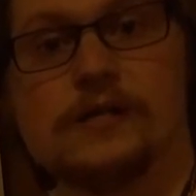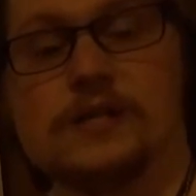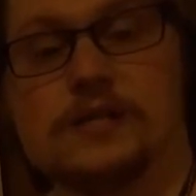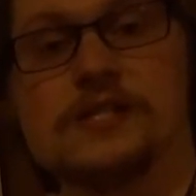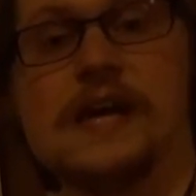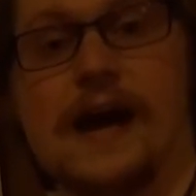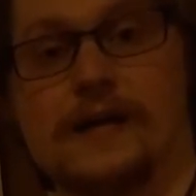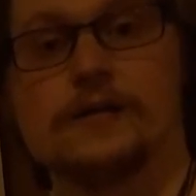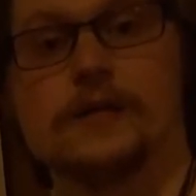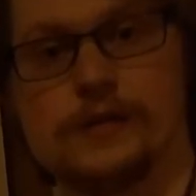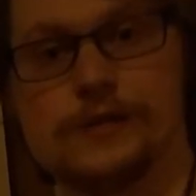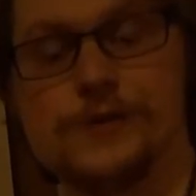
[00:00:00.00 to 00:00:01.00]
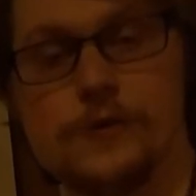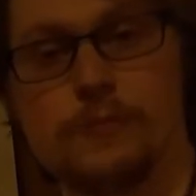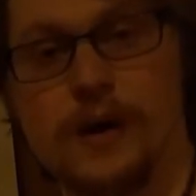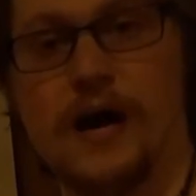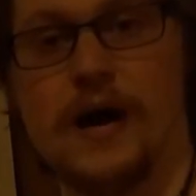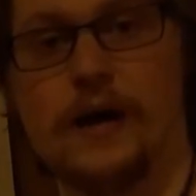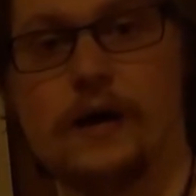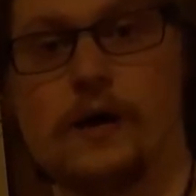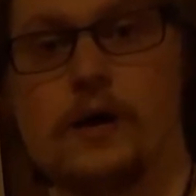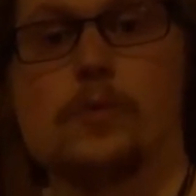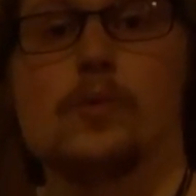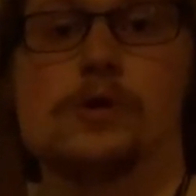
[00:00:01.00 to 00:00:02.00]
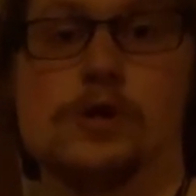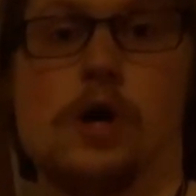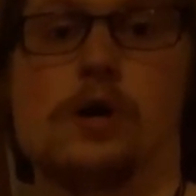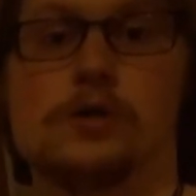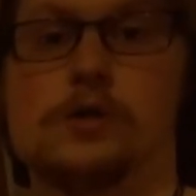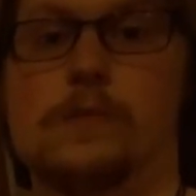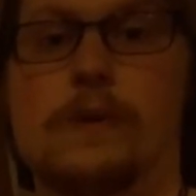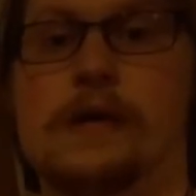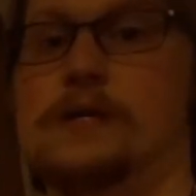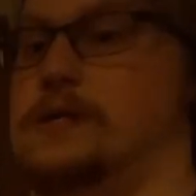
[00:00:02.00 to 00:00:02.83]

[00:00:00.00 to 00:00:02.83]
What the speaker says: exactly 2 pi, which also makes